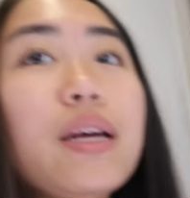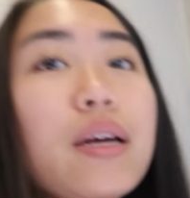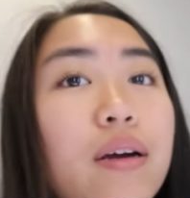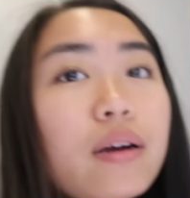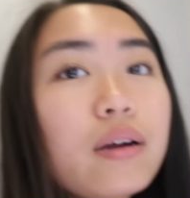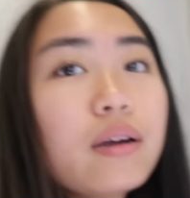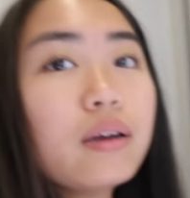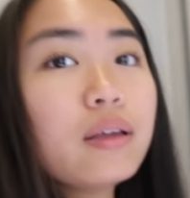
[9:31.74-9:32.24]

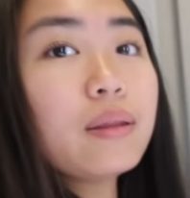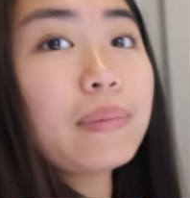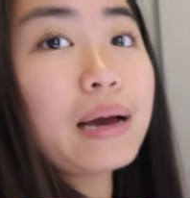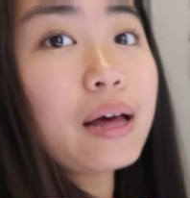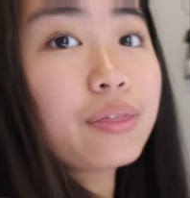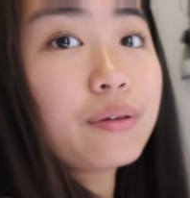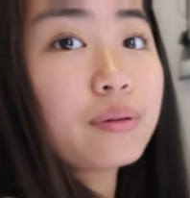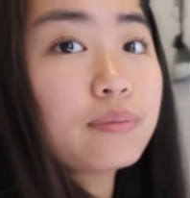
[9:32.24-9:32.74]
here in the
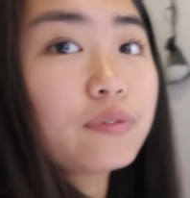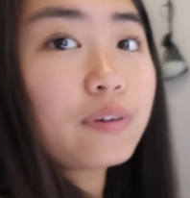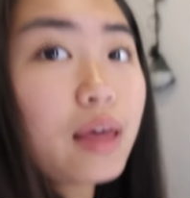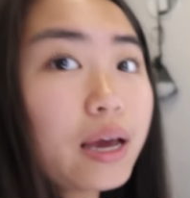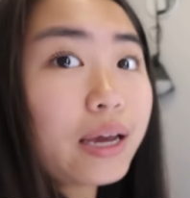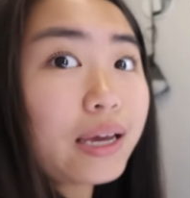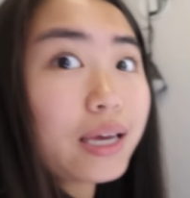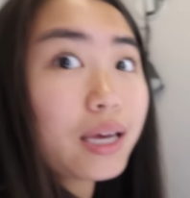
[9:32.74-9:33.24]
bathroom for
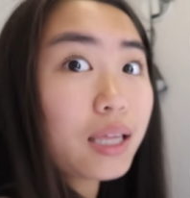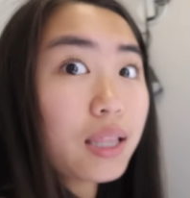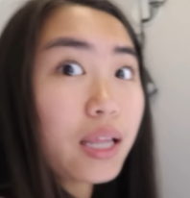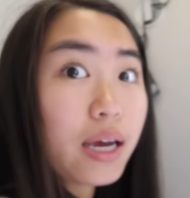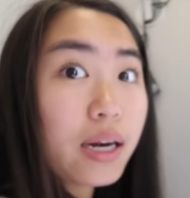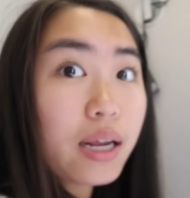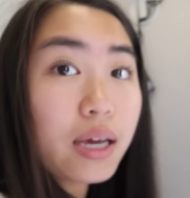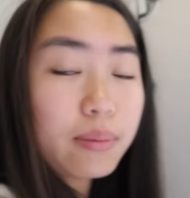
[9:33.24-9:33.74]
that good
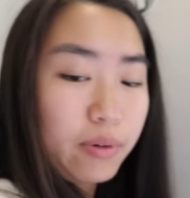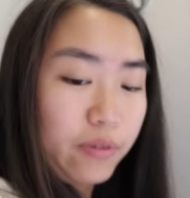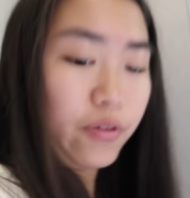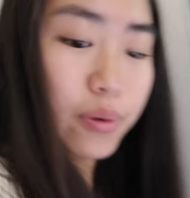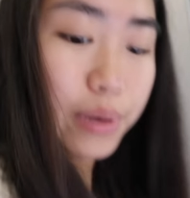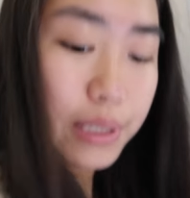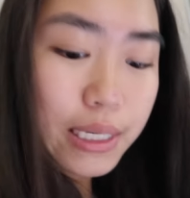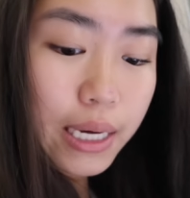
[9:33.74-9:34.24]
lighting
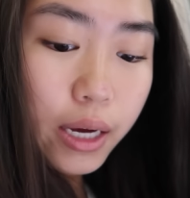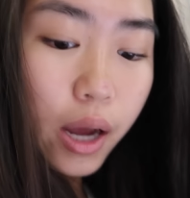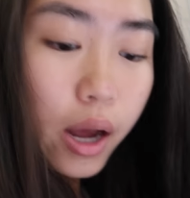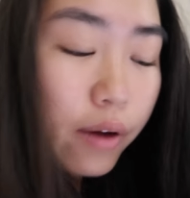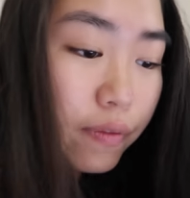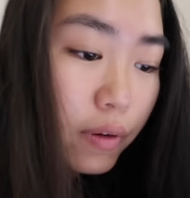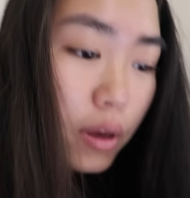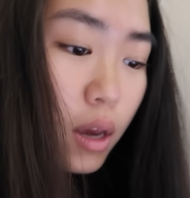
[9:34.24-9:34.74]
before we take
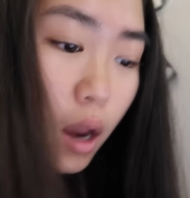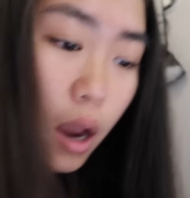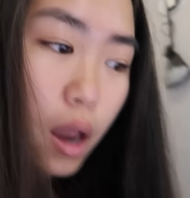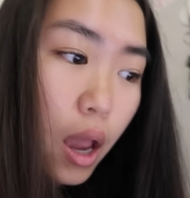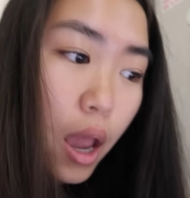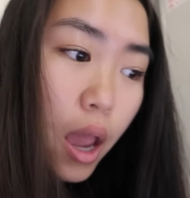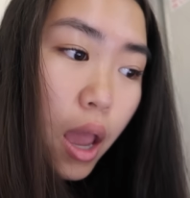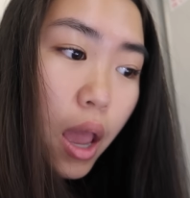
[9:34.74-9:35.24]
off.
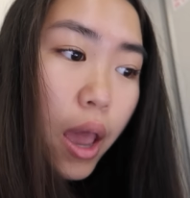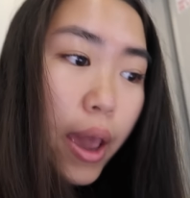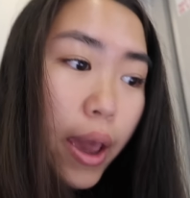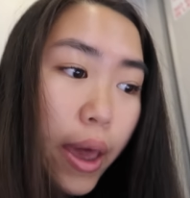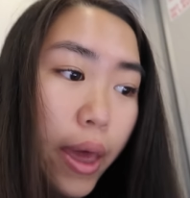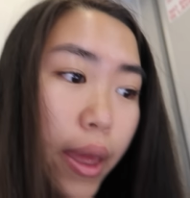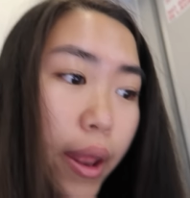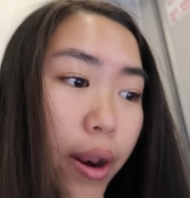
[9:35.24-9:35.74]

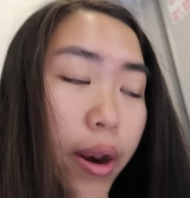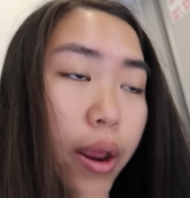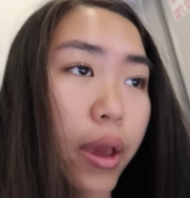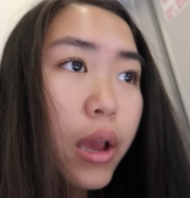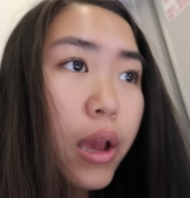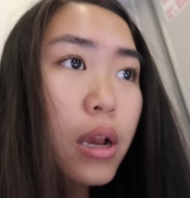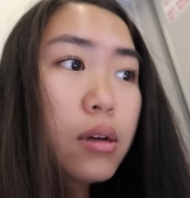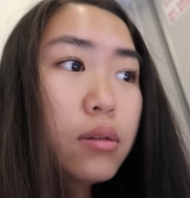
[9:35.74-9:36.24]
And
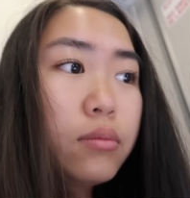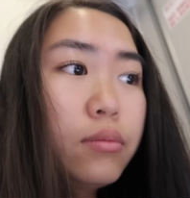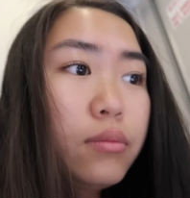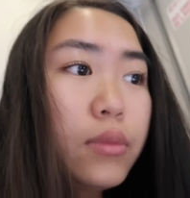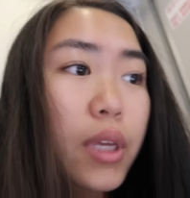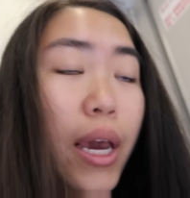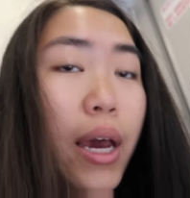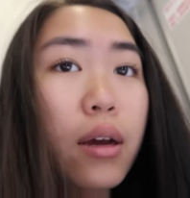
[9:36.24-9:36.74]

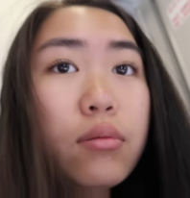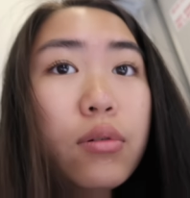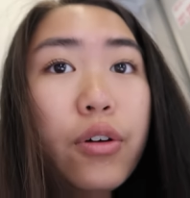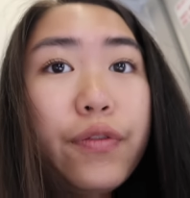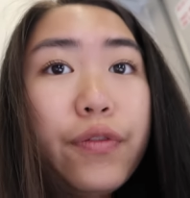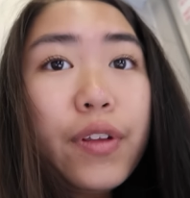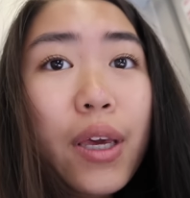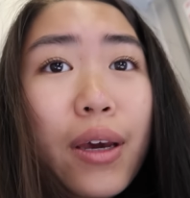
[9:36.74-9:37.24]
yeah,
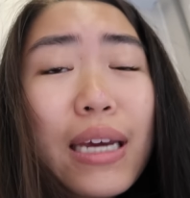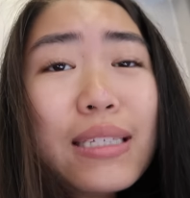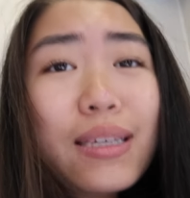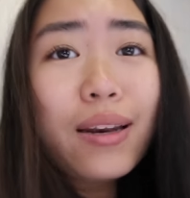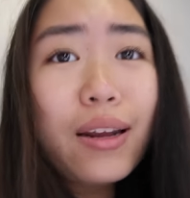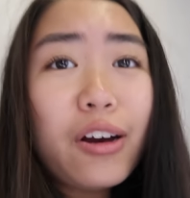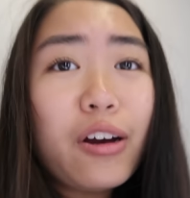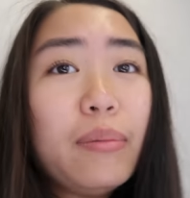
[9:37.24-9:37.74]
hopefully you guys
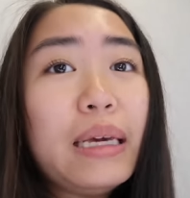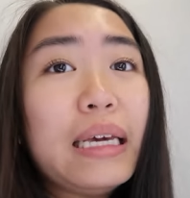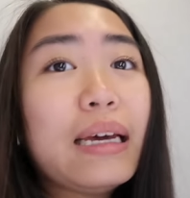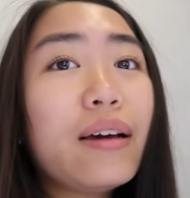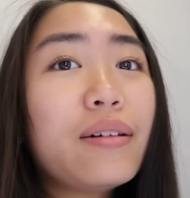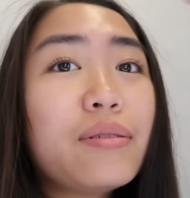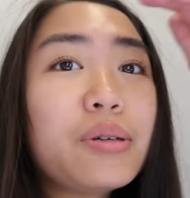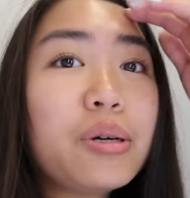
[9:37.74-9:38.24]
can hear
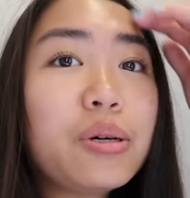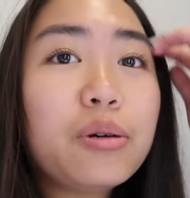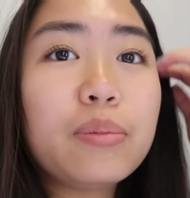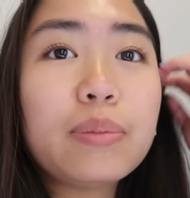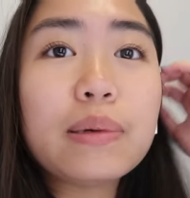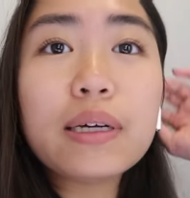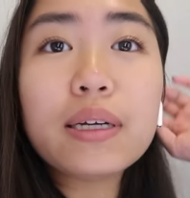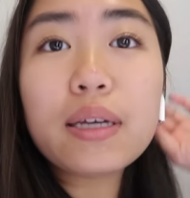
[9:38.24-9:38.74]
me. I don't
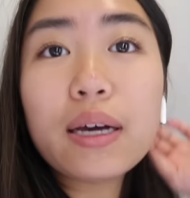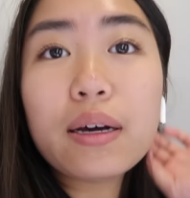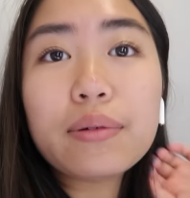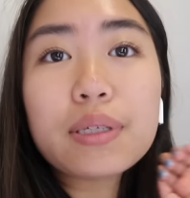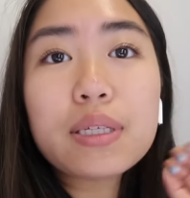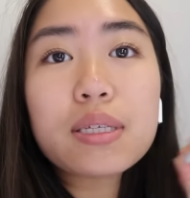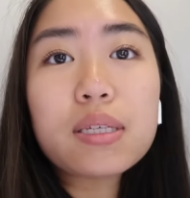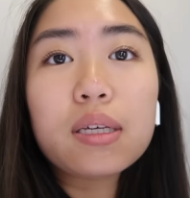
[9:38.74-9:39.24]
know, but yeah,
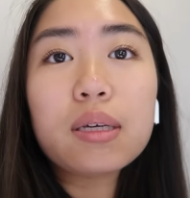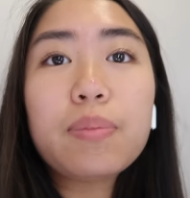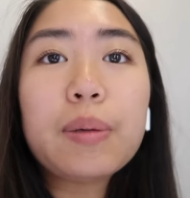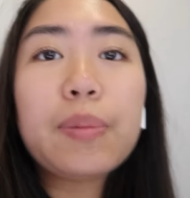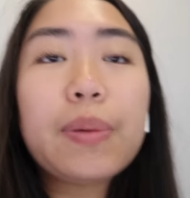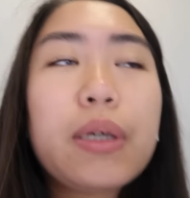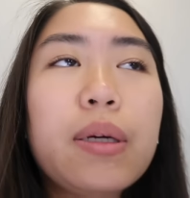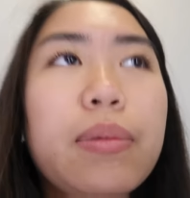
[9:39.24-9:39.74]
we'll see.
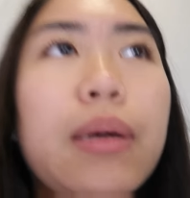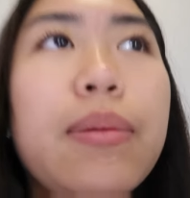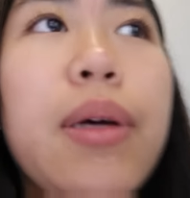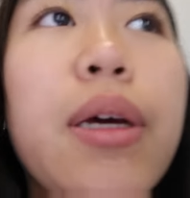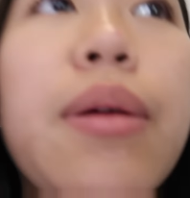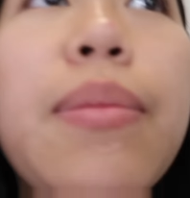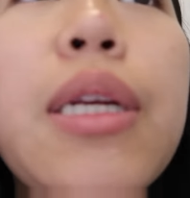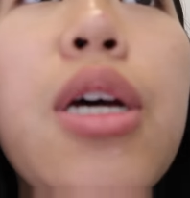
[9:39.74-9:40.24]
People can
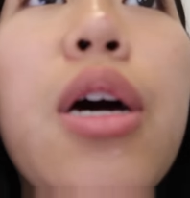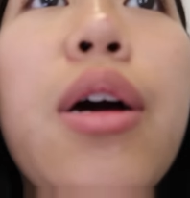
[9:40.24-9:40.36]
probably hear me